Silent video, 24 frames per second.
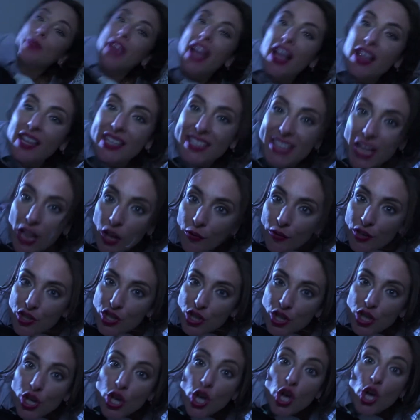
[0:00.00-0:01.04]
reality
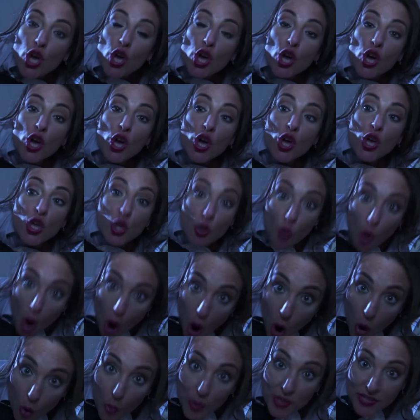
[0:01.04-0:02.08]
television, you
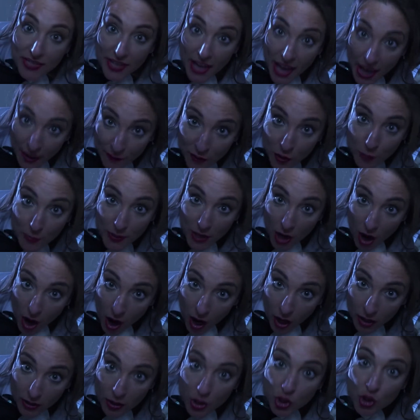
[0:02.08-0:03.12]
always have to be
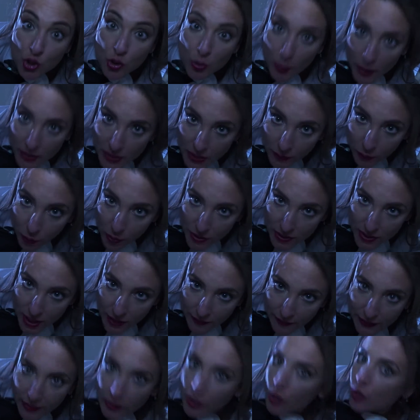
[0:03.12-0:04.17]
on
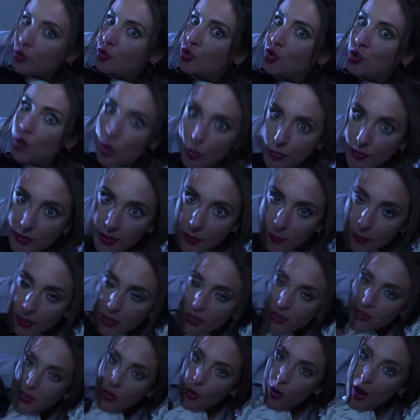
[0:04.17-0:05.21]
24/7. There's no sleeping,
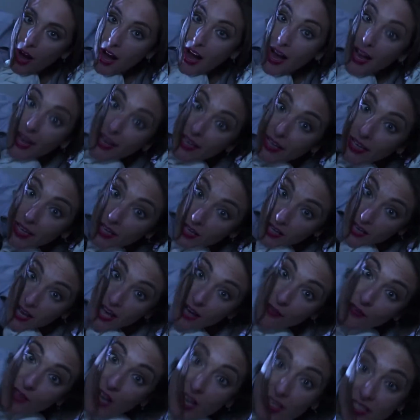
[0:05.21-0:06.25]
so I
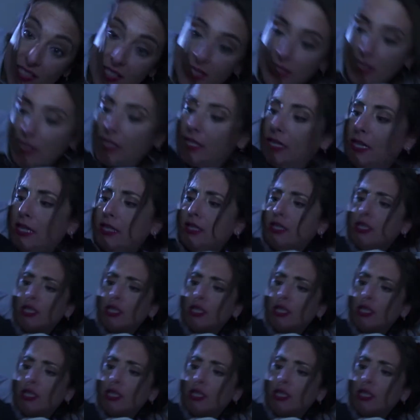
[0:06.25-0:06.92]
have got to get